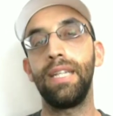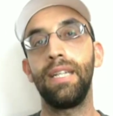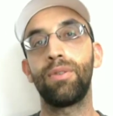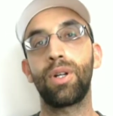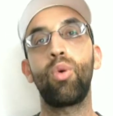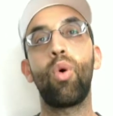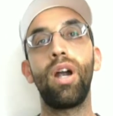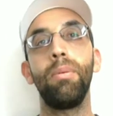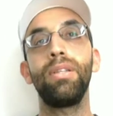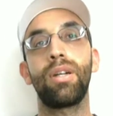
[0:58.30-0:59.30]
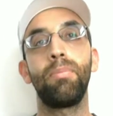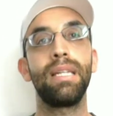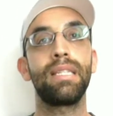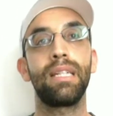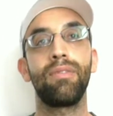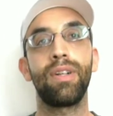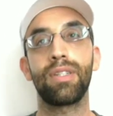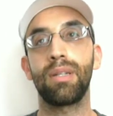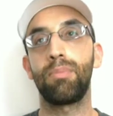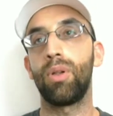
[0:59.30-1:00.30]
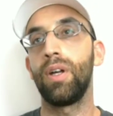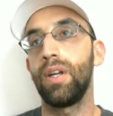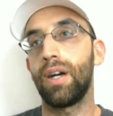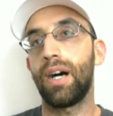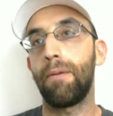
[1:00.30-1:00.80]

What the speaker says: the requirements are basically very simple.